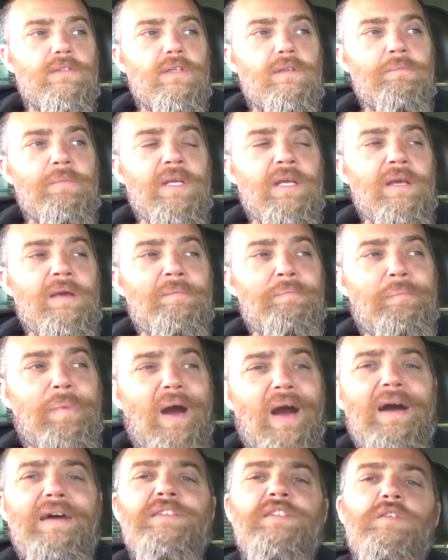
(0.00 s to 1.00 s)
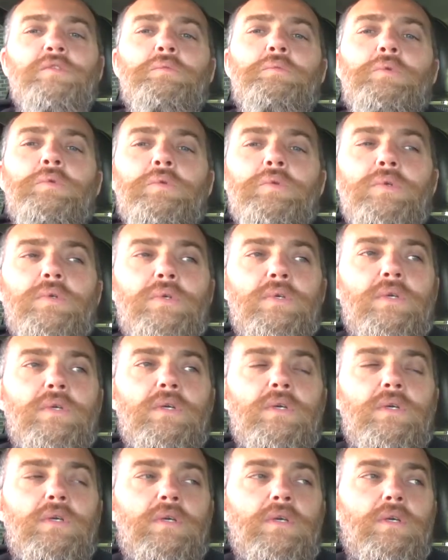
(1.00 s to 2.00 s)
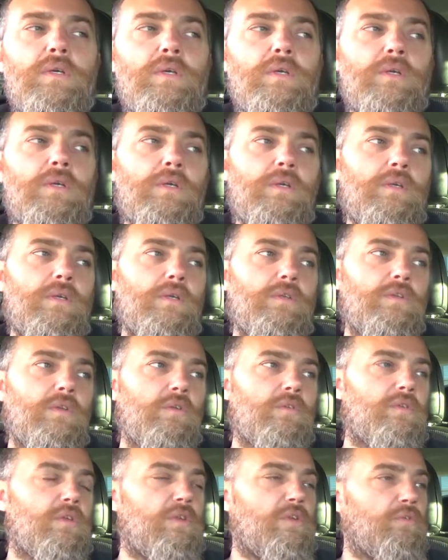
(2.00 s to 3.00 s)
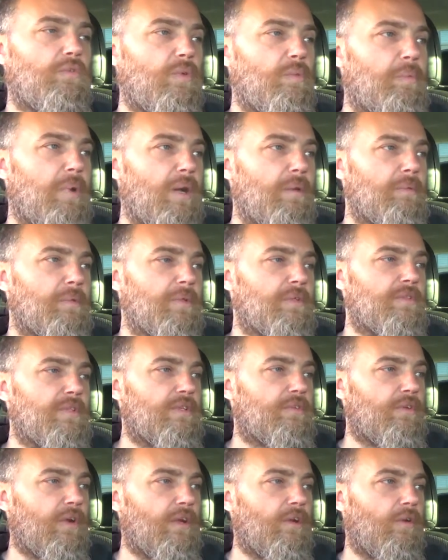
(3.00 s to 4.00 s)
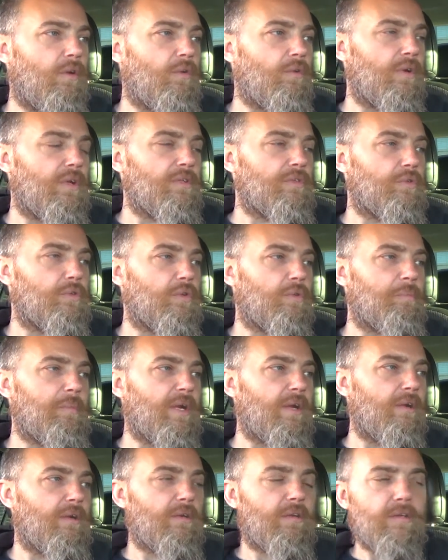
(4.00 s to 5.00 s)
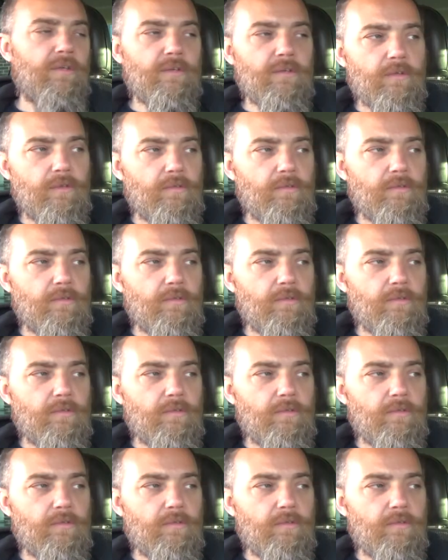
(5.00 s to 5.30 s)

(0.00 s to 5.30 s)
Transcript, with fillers: It'd be impossible. So see these Republicans, they're trying to hold on to America and